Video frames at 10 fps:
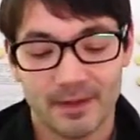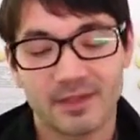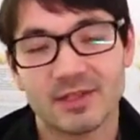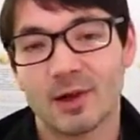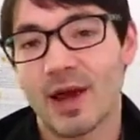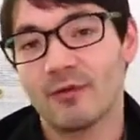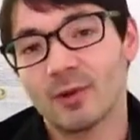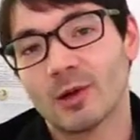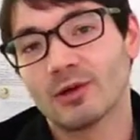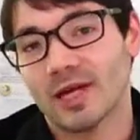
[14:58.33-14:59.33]
So
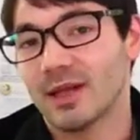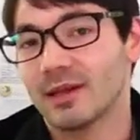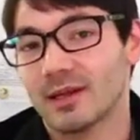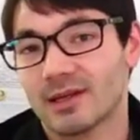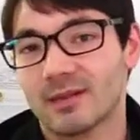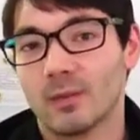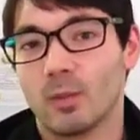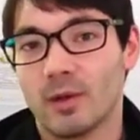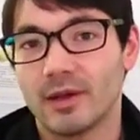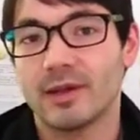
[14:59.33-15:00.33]
everyone goes out like
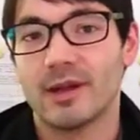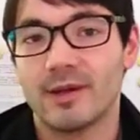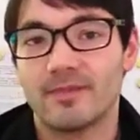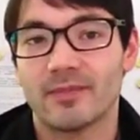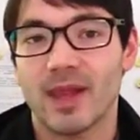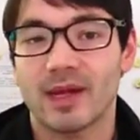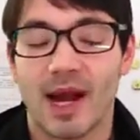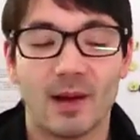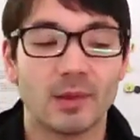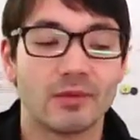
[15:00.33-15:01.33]
one night, and
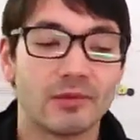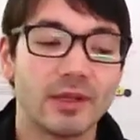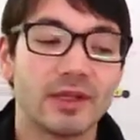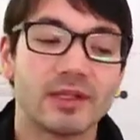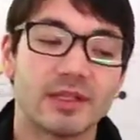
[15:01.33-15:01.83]
I would really